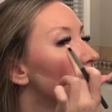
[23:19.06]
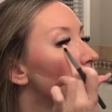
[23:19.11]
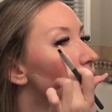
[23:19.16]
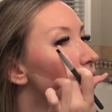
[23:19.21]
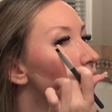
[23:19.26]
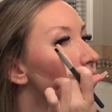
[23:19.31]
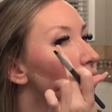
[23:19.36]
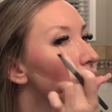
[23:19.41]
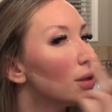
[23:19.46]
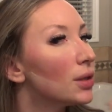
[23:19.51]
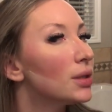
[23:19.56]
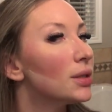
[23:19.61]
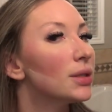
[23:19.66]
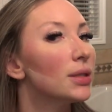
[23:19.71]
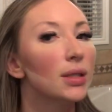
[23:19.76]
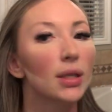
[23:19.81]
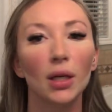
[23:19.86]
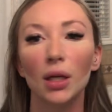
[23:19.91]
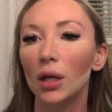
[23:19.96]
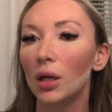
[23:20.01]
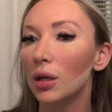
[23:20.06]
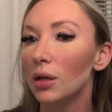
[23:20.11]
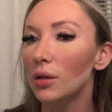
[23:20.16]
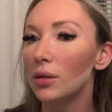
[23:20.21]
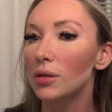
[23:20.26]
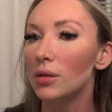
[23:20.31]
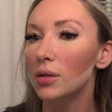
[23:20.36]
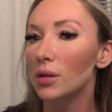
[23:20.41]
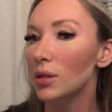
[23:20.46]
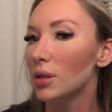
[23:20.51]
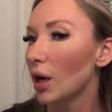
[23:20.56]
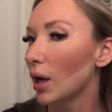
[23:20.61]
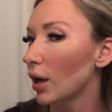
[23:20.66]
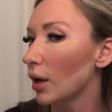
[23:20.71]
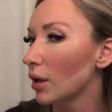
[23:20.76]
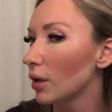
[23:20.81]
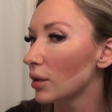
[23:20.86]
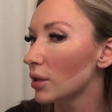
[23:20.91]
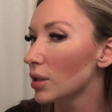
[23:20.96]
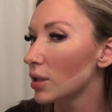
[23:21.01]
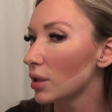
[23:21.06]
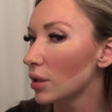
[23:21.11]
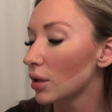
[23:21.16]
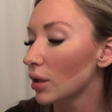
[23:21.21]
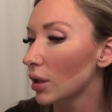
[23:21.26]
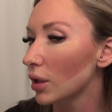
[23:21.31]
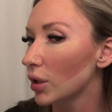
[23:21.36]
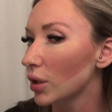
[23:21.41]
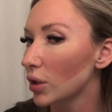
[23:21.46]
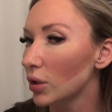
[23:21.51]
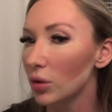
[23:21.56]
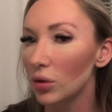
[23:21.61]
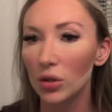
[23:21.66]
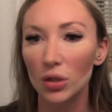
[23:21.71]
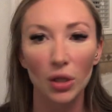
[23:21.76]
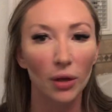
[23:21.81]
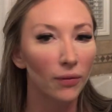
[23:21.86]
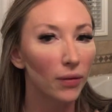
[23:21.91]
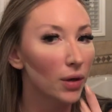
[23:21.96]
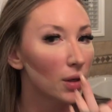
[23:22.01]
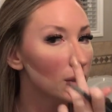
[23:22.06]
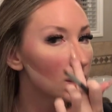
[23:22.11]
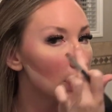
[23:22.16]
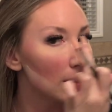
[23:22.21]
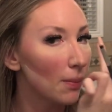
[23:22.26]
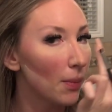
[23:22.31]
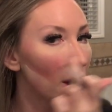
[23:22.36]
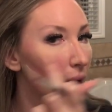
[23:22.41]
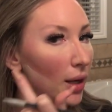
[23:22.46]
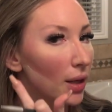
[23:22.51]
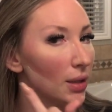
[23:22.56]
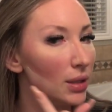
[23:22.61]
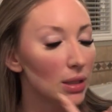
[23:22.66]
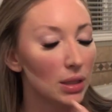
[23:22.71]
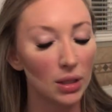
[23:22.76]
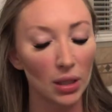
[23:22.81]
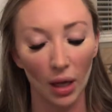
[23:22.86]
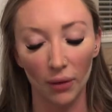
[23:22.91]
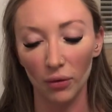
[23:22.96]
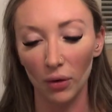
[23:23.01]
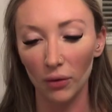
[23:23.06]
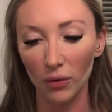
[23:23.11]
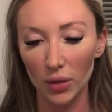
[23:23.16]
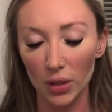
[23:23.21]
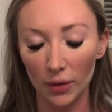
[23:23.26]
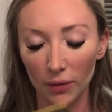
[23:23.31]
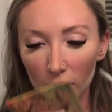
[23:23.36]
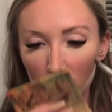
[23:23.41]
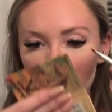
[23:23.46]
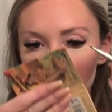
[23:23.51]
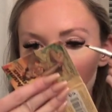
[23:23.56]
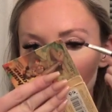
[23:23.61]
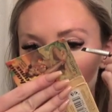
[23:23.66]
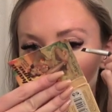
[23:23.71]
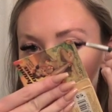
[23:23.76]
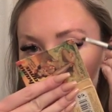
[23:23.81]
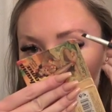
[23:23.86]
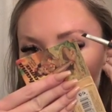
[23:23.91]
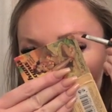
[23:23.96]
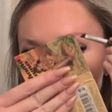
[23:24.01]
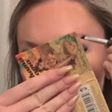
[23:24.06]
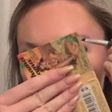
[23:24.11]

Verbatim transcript: As you can see, it's not a huge difference, but it's enough of a difference that makes a